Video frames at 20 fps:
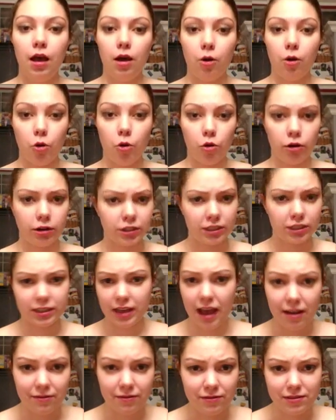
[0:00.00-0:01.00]
or just
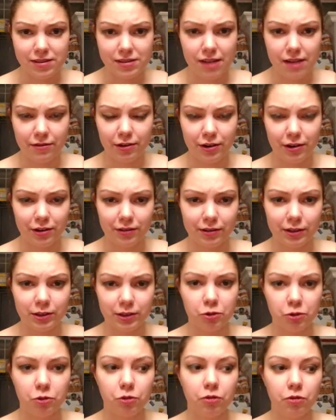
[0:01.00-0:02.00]
have never heard of the
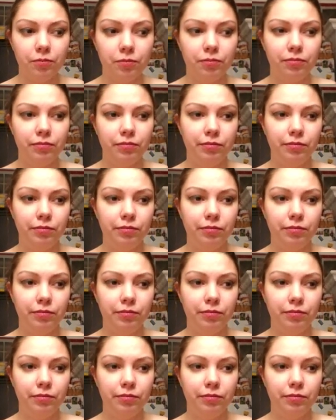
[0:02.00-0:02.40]
school.